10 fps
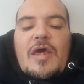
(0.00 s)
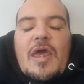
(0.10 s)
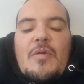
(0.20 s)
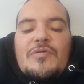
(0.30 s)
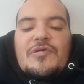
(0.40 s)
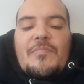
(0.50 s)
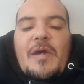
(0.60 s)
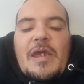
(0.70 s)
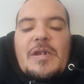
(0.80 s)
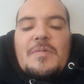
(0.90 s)
it was a
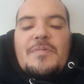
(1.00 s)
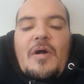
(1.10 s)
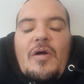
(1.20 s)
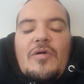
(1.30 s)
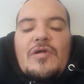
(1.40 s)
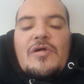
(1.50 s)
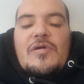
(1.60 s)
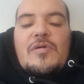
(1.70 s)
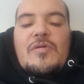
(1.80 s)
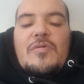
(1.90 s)
paedophile
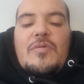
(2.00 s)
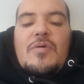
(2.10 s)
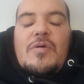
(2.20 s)
who